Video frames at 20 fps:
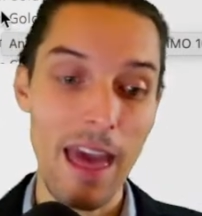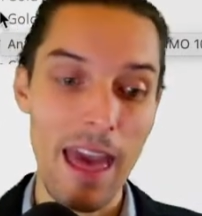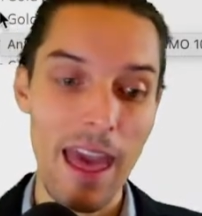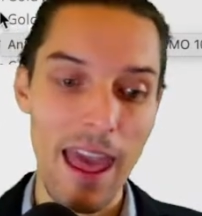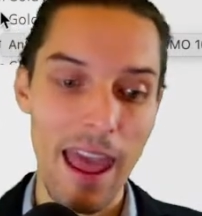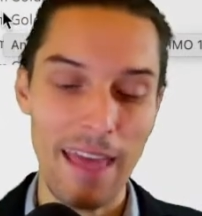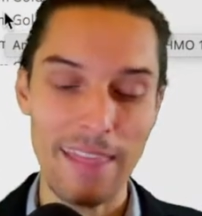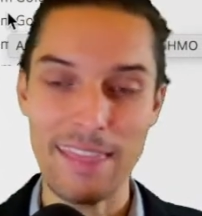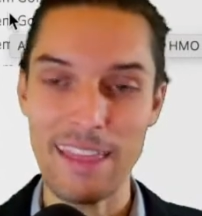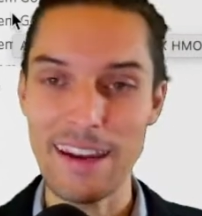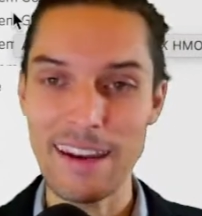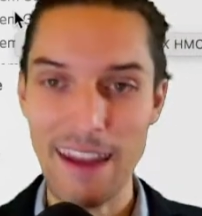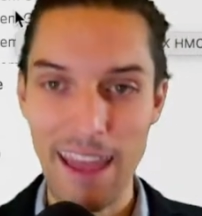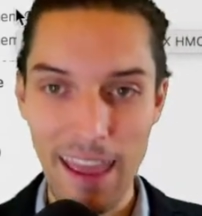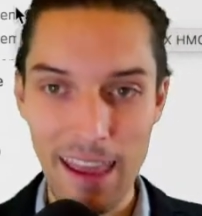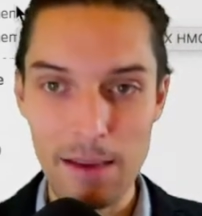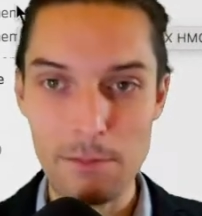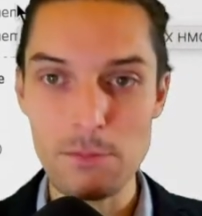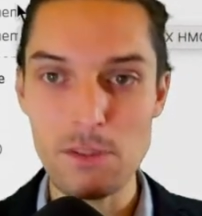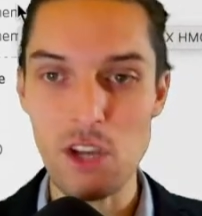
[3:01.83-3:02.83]
And the
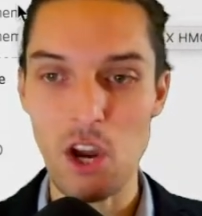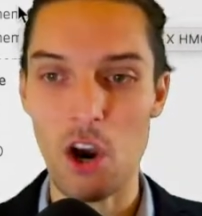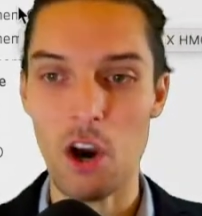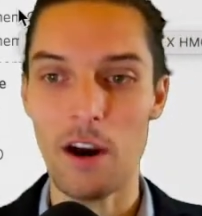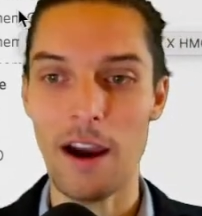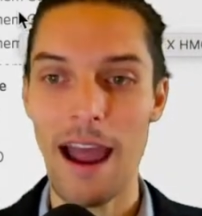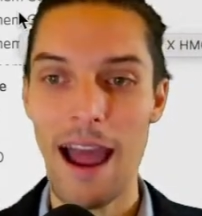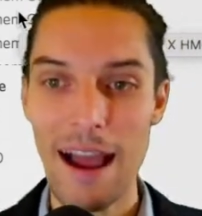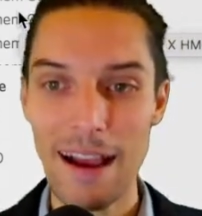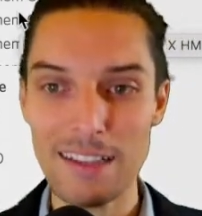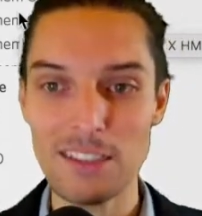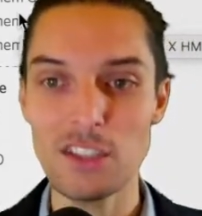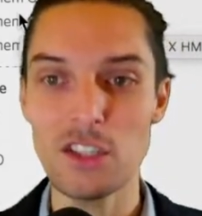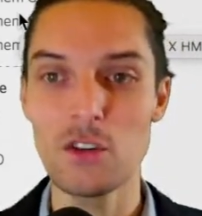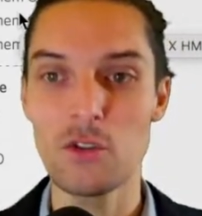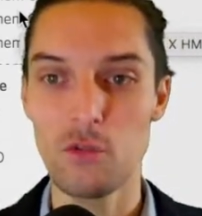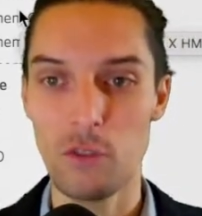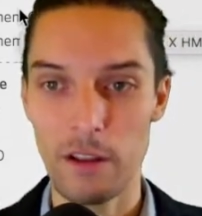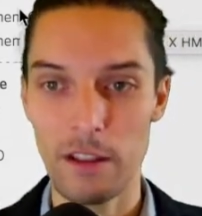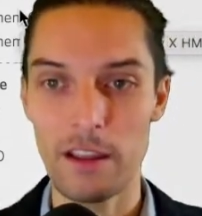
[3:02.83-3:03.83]
names are actually
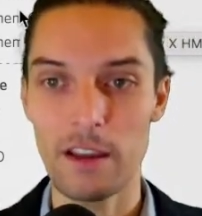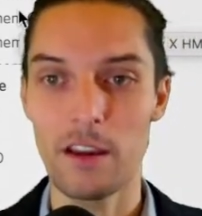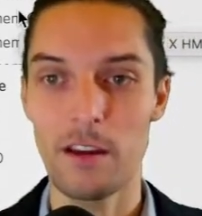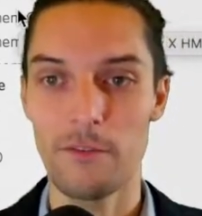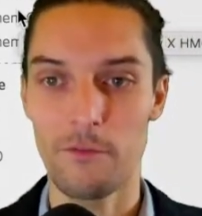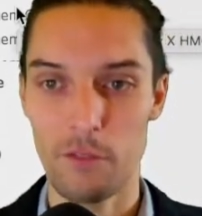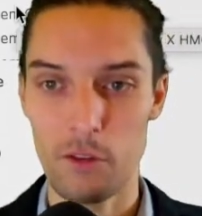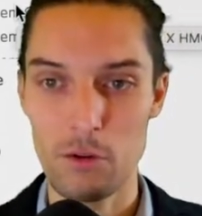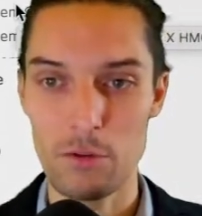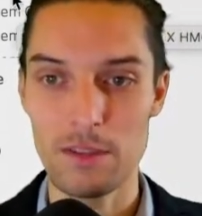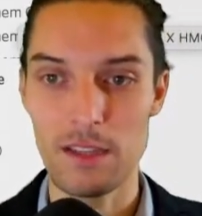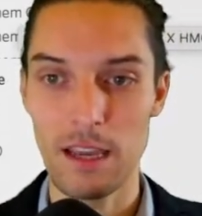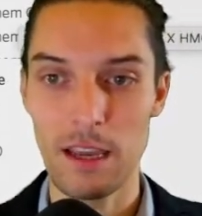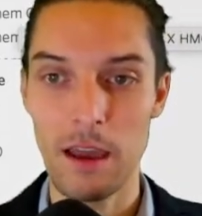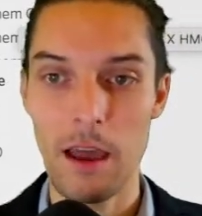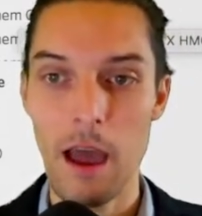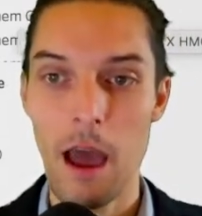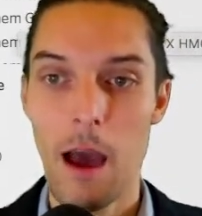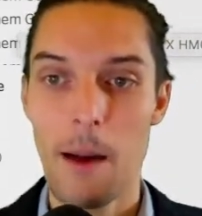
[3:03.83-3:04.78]
really confusing,